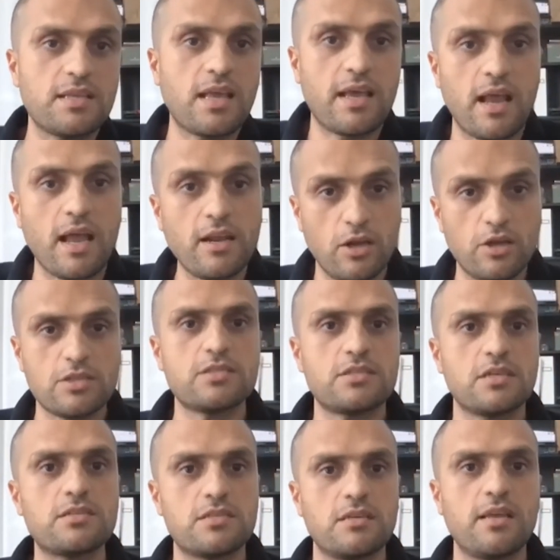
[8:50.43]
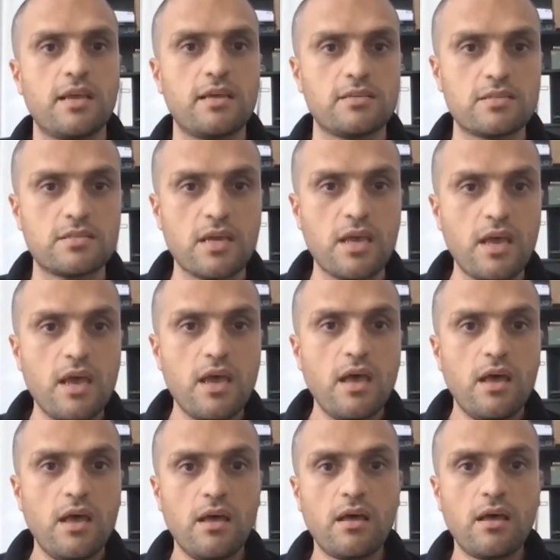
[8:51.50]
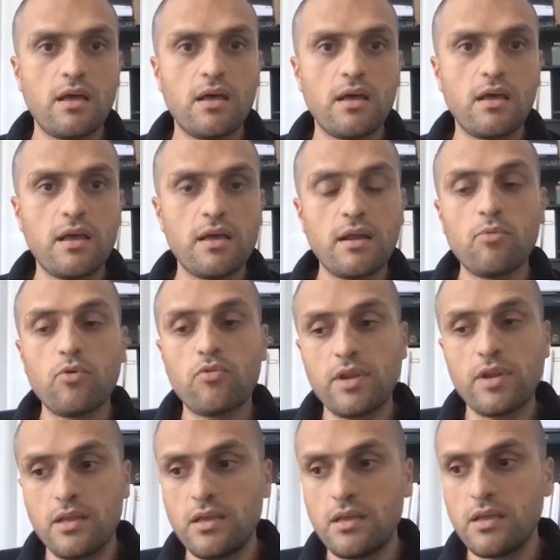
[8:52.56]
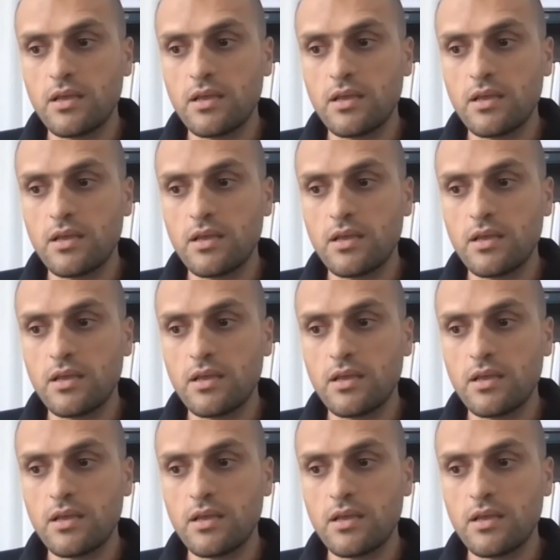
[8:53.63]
And I lost 60 days. And I'm already,